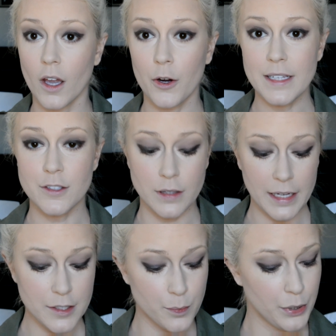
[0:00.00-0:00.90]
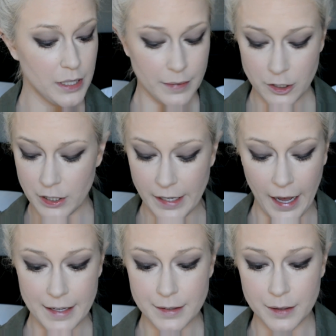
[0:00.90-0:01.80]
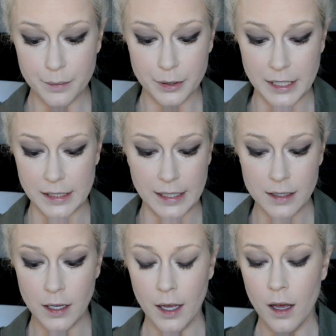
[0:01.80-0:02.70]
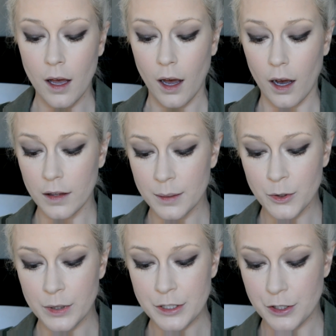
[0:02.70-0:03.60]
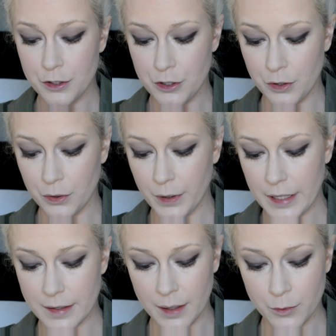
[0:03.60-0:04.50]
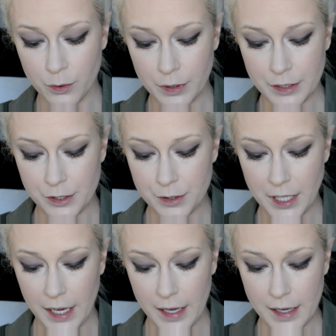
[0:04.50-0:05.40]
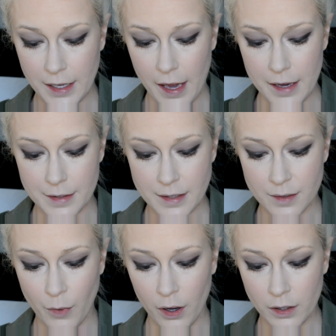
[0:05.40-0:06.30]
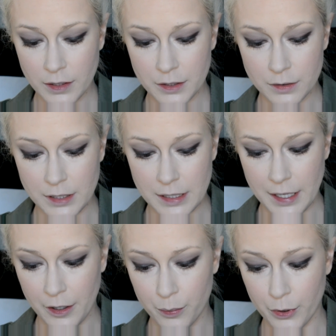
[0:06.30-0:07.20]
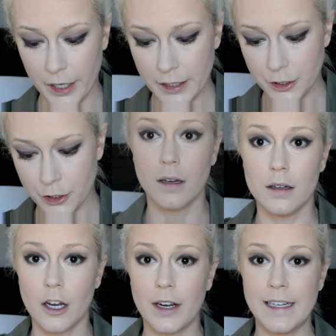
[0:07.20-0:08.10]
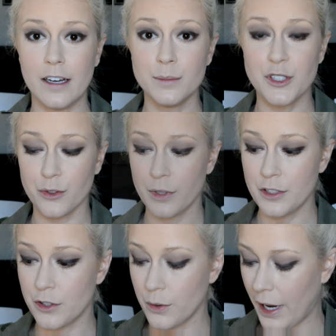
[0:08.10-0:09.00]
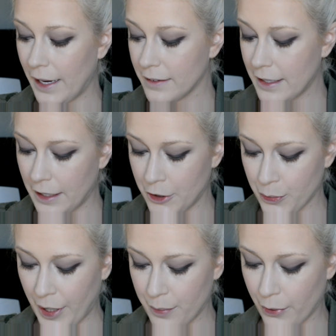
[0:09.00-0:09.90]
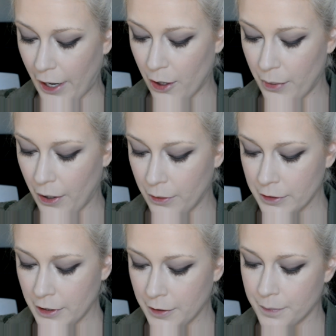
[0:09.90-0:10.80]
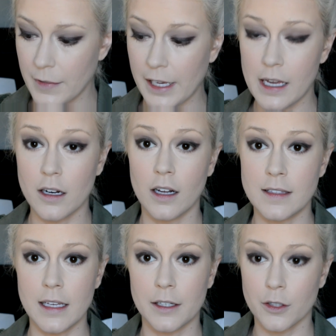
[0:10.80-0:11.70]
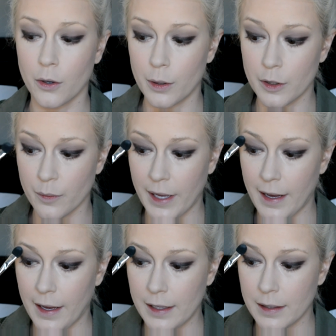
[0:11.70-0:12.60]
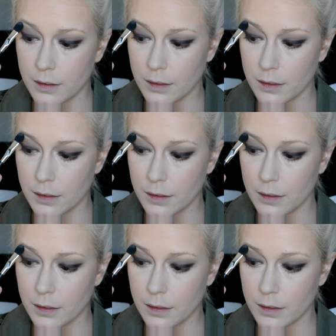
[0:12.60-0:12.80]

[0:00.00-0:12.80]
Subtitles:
All right, so that is pretty much the eyes completed. All I'm going to do is I'm going to take a small little detail brush. All right, now I'm just going to highlight under my brow bone and on the inner corner of my eye.